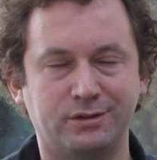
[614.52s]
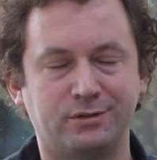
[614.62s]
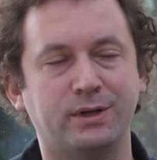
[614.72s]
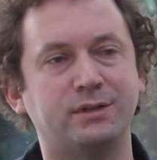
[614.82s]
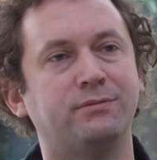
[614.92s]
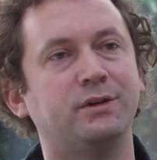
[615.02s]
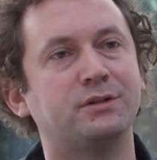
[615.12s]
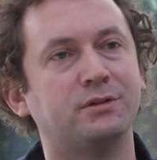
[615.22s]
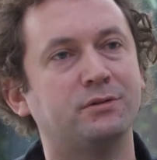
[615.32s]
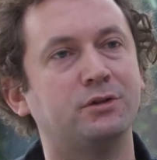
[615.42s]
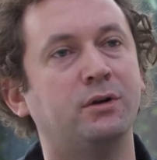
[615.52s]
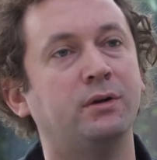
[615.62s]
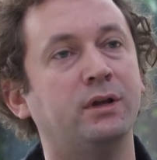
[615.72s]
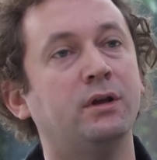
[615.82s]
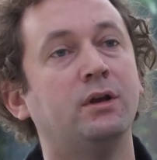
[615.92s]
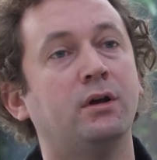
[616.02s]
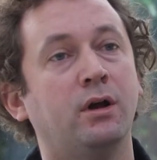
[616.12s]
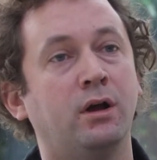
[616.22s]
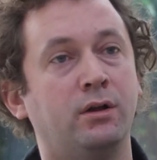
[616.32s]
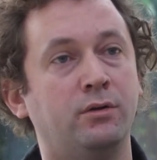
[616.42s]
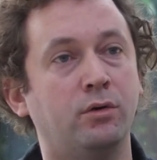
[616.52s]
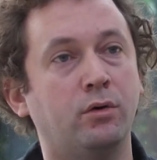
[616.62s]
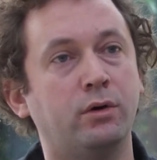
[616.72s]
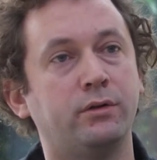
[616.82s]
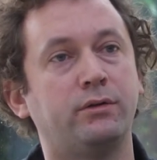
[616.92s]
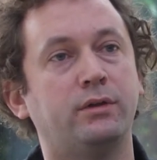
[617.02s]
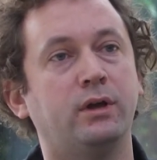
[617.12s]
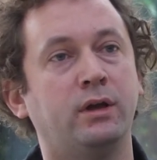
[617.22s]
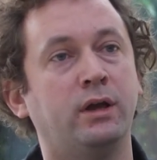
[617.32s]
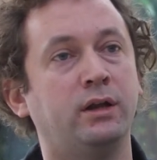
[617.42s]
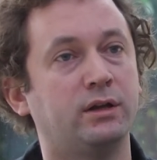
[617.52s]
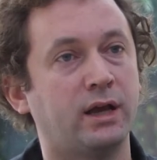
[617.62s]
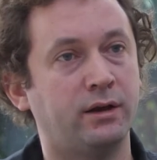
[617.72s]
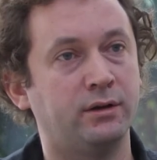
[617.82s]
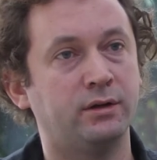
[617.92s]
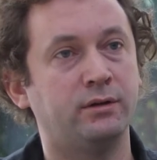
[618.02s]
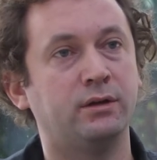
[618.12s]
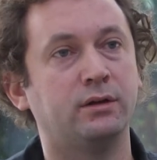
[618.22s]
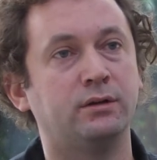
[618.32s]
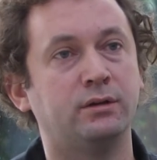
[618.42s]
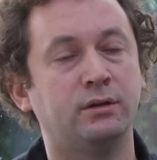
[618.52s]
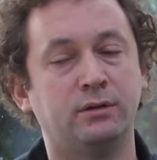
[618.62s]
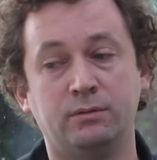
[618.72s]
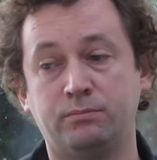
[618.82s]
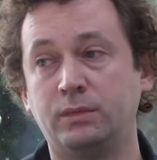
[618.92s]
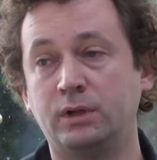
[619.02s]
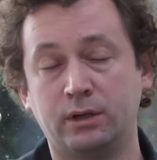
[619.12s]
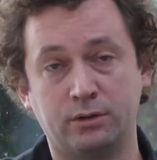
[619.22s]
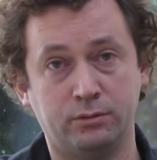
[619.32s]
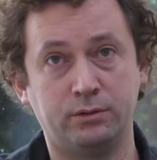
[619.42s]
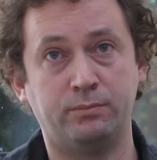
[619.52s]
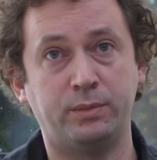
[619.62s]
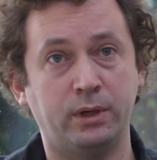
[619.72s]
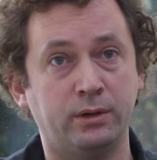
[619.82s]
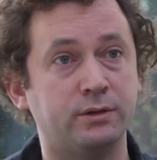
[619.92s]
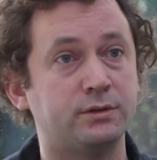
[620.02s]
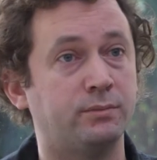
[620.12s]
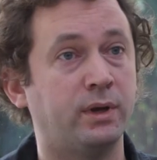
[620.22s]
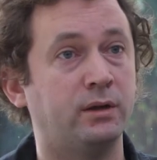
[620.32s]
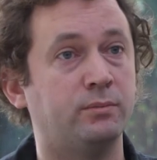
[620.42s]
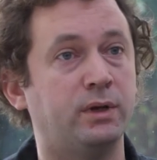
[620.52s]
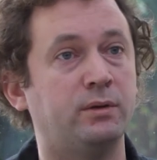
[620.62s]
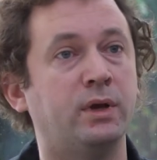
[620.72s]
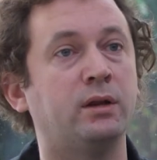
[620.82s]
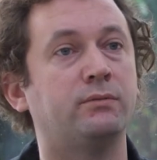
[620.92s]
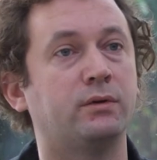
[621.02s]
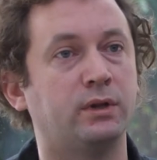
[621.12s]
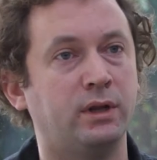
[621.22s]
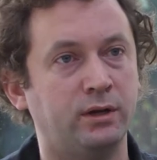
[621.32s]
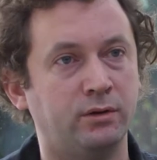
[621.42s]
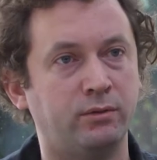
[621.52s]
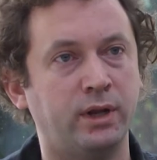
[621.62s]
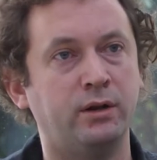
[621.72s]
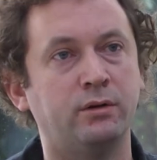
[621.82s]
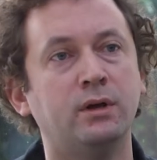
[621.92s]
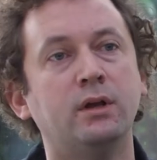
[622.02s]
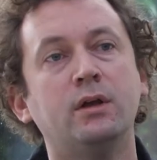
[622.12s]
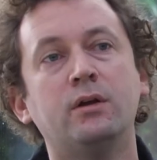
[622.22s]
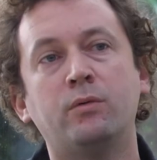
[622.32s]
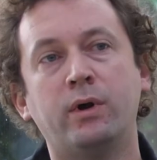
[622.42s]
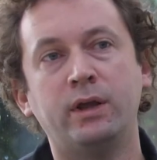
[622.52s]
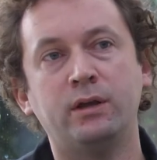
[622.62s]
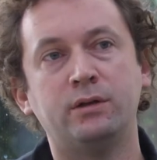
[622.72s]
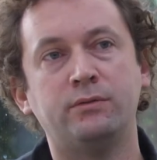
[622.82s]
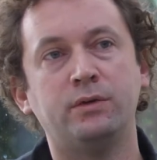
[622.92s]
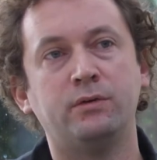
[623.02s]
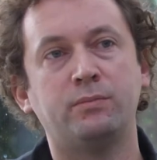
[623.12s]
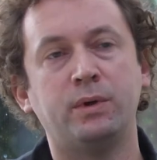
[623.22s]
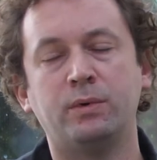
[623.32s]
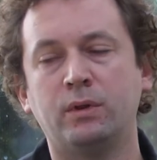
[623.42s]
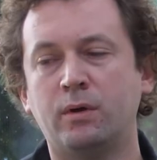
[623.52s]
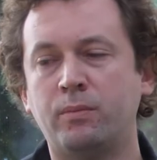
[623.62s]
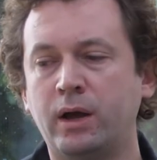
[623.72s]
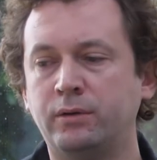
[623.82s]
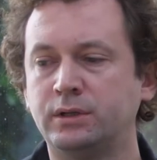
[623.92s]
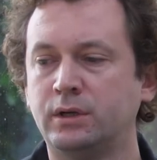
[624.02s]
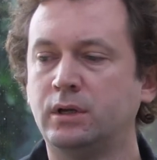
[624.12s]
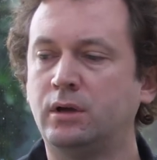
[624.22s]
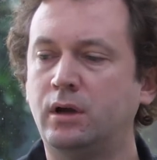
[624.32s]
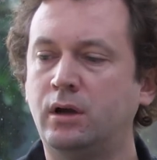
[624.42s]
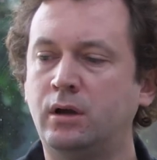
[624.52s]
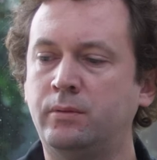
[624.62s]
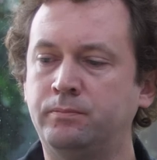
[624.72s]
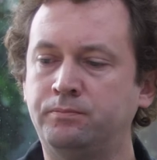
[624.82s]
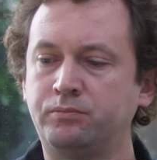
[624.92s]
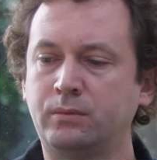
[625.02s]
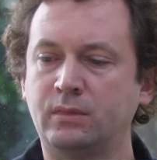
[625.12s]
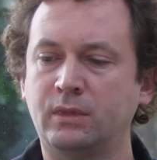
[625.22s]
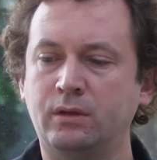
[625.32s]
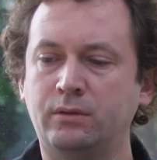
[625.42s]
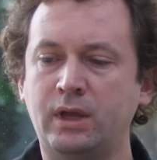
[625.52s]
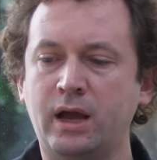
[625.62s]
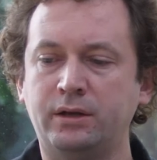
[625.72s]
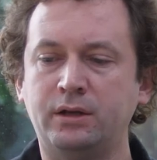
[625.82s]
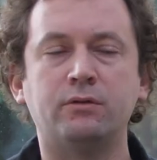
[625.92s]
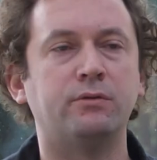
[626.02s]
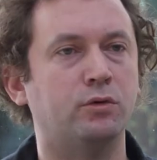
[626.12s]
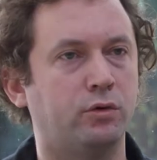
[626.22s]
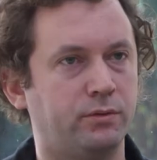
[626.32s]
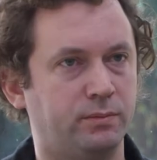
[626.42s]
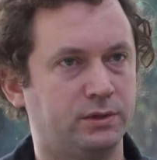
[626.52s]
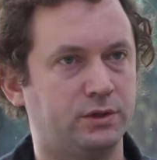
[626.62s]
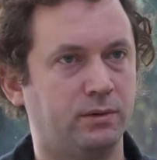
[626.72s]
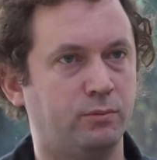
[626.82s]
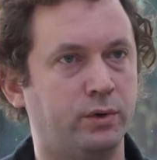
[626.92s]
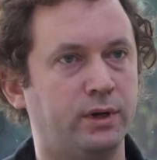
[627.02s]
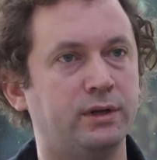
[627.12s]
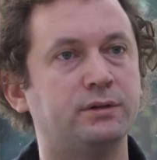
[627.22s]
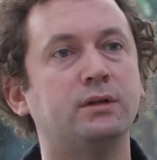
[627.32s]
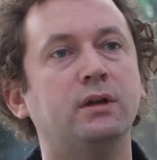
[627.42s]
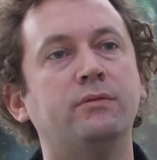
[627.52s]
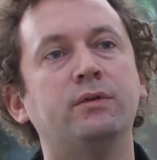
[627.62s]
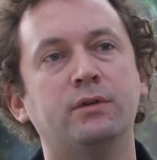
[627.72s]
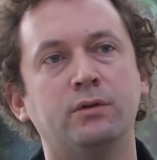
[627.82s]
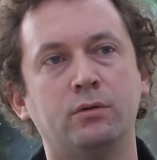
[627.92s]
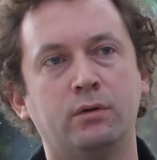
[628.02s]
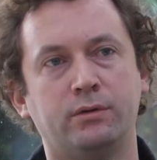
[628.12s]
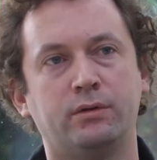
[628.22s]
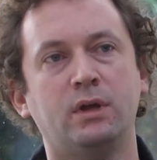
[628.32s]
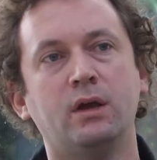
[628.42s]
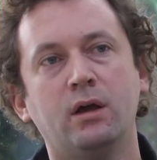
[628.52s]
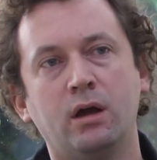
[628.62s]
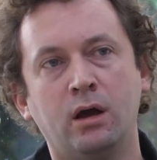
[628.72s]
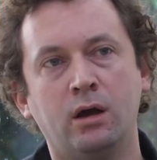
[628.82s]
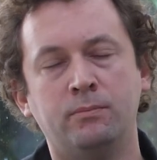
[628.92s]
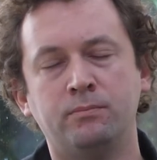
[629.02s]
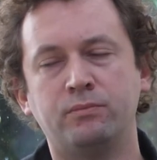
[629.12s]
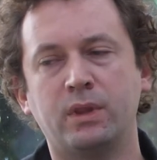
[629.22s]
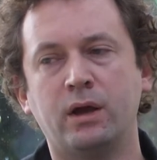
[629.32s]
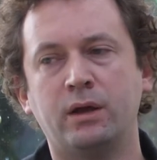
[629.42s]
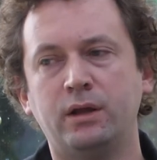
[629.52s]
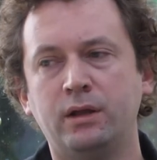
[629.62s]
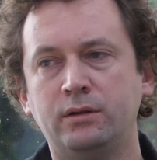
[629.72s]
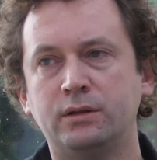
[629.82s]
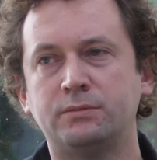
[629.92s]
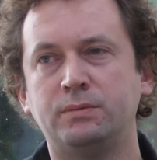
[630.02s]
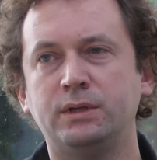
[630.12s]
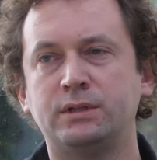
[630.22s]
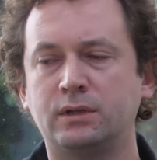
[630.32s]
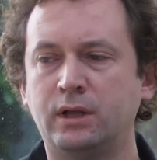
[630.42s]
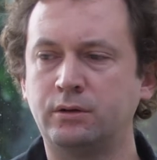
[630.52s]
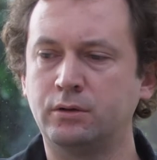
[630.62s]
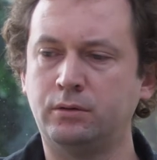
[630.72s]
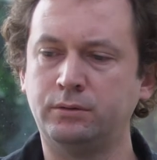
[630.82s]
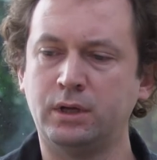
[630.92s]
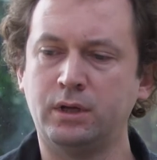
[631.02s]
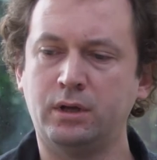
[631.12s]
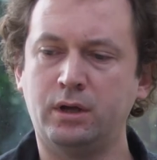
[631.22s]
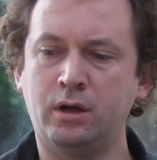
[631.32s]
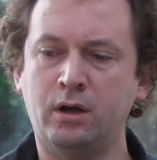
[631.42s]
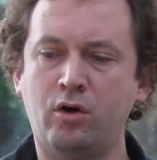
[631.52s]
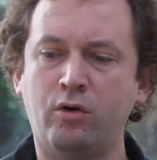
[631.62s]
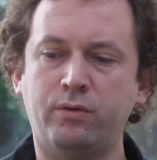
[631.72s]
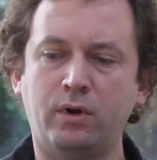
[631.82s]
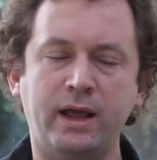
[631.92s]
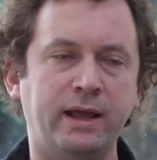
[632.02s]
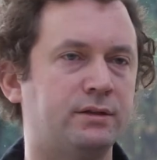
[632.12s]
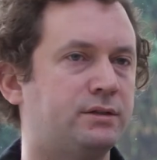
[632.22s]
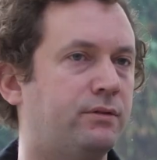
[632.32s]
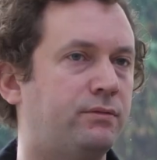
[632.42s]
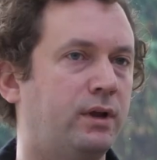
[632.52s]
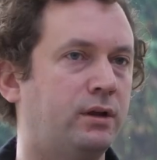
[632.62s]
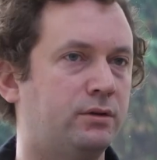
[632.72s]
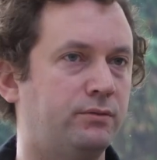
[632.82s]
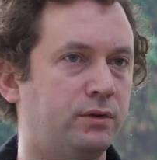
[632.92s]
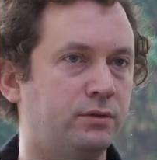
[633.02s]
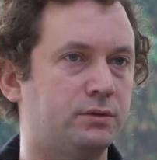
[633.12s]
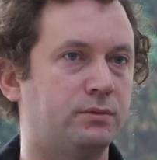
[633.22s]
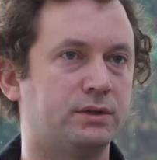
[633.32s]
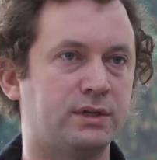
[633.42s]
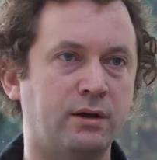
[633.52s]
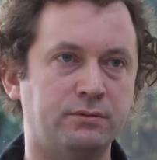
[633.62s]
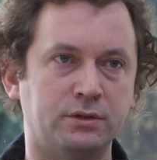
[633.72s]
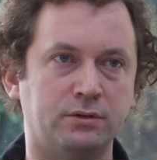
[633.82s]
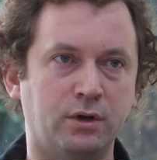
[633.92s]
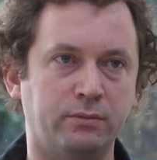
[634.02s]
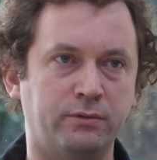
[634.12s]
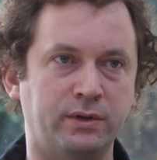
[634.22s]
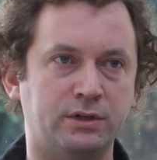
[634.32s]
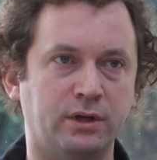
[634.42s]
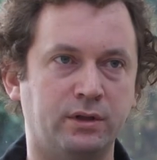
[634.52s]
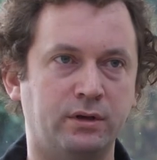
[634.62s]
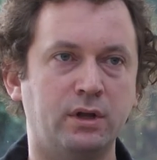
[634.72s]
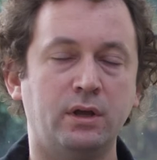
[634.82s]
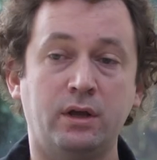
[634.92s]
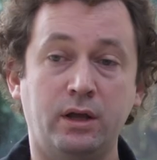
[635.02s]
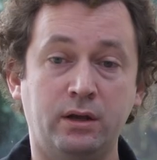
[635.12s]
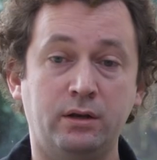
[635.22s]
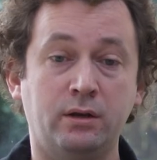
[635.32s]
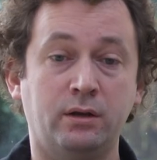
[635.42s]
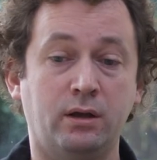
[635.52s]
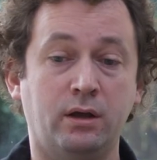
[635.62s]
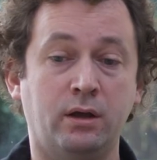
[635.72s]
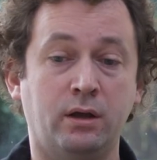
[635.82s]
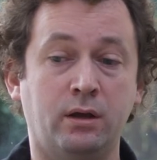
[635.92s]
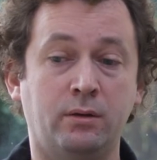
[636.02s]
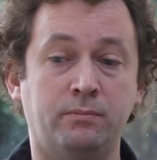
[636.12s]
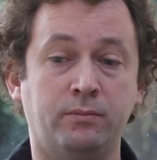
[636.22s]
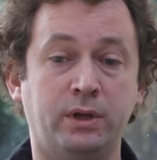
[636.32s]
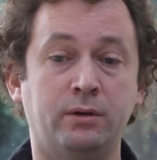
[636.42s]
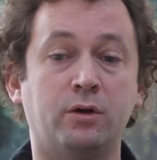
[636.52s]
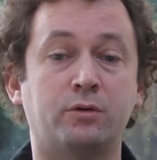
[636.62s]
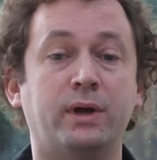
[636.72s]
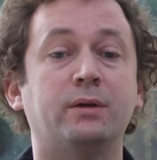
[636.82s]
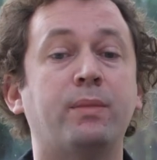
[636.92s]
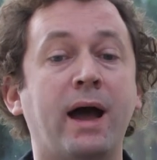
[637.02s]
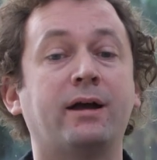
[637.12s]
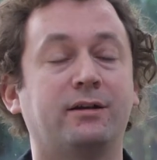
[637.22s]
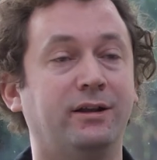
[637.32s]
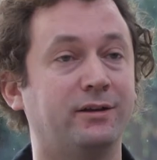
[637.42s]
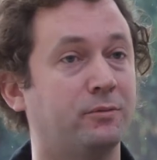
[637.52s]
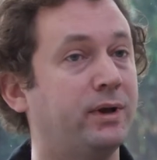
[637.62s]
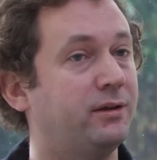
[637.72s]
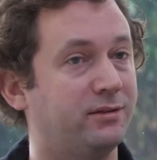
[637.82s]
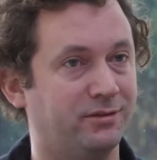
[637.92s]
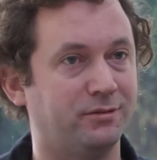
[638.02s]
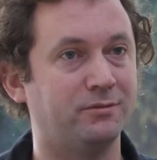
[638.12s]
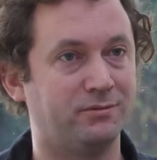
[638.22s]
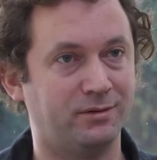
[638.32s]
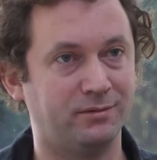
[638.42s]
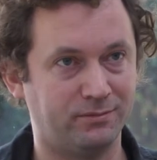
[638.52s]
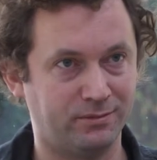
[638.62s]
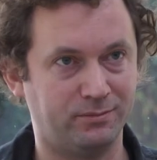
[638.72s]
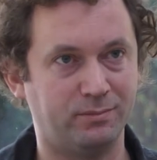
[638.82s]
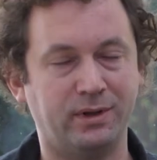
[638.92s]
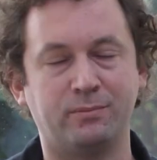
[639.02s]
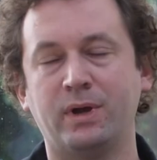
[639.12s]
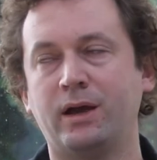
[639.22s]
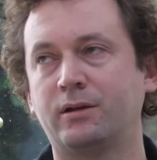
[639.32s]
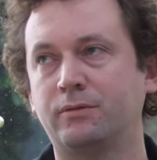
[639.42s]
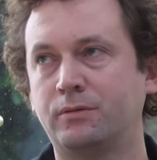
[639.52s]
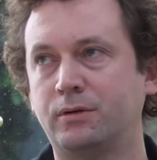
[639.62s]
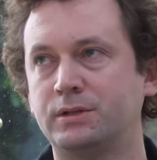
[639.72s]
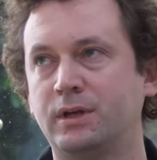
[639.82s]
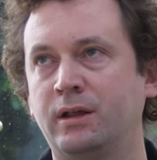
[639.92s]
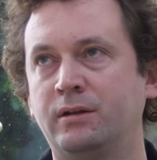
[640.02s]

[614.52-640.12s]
quasi-fictional journey north in Canada that Glenn Gould, the pianist, made, but he made it for Canadian radio, where he interviews people about the idea of northmanship, what it is to live in the north. And in this piece, Glenn Gould overlays different interviews with sounds on top of each other in not quite Bach-like way. He's known for playing Bach, of course.